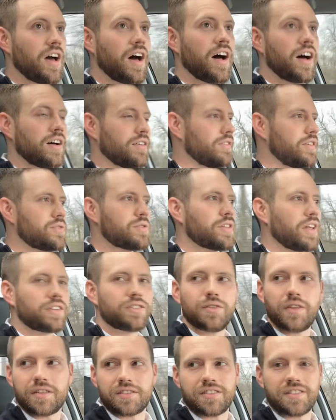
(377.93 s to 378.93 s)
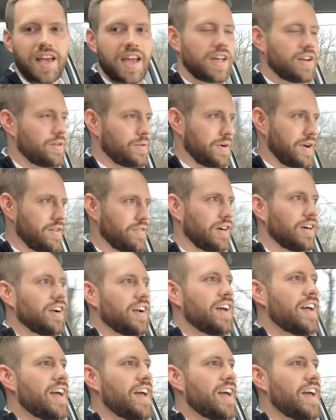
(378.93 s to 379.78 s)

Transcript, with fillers: Uh, this was like 2008 or whatever.